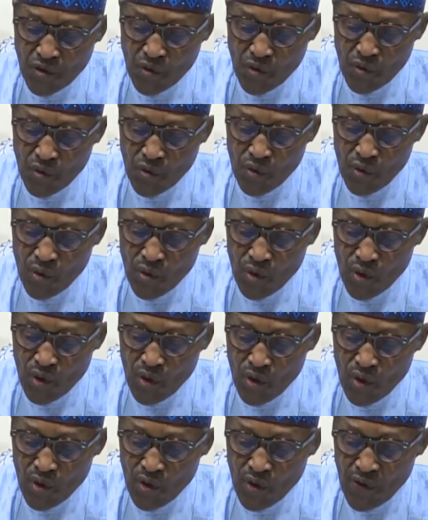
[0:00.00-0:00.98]
to
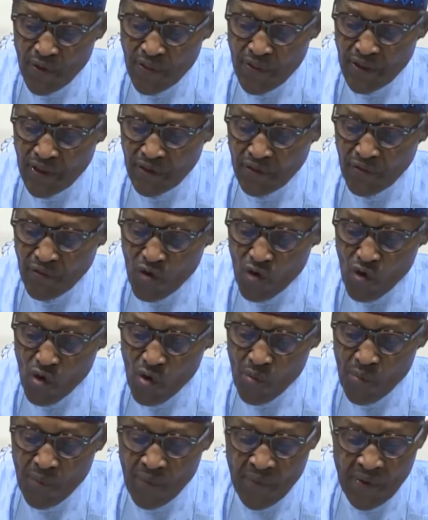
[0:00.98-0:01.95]
the
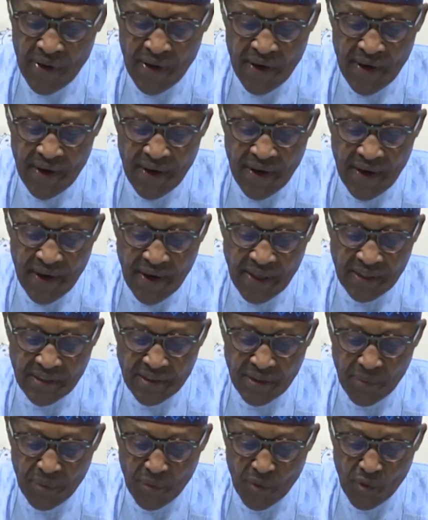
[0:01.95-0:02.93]
reform
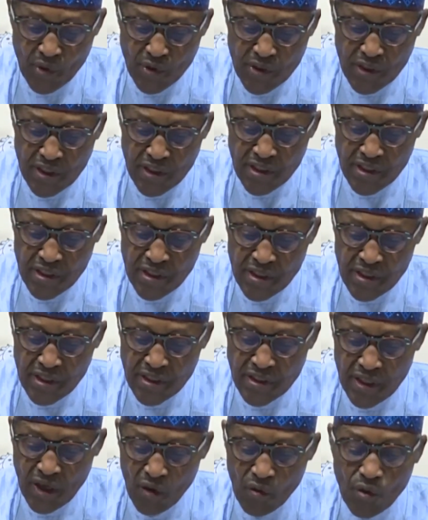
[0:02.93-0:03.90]
as the process
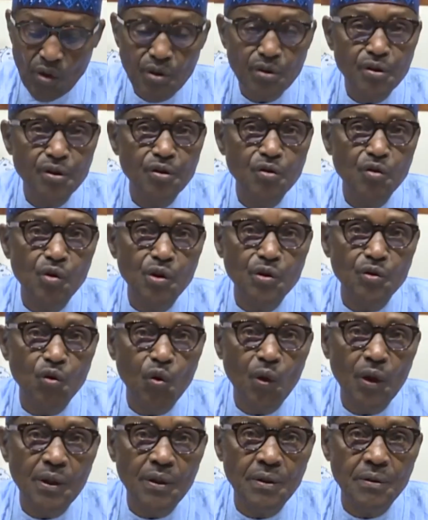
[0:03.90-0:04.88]
is a continuous
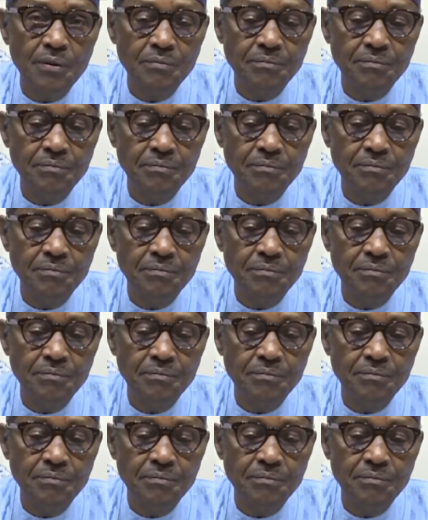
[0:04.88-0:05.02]
one.